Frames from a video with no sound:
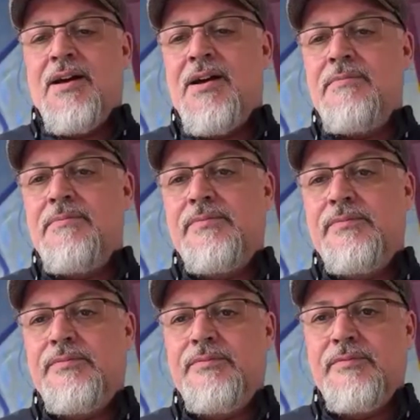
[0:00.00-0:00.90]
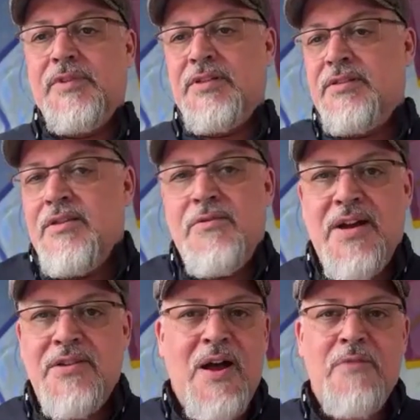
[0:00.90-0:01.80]
Because
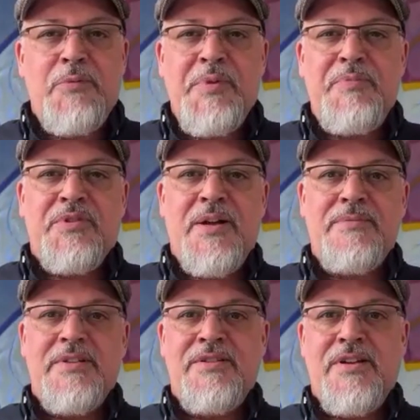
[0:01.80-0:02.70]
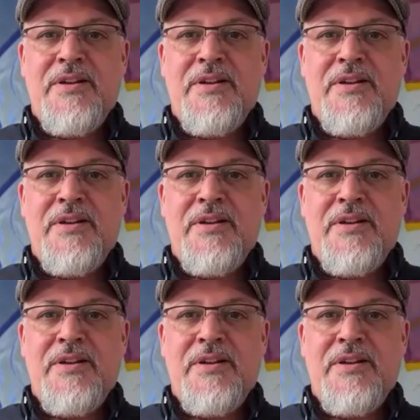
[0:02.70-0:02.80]
otherwise, why would people come to the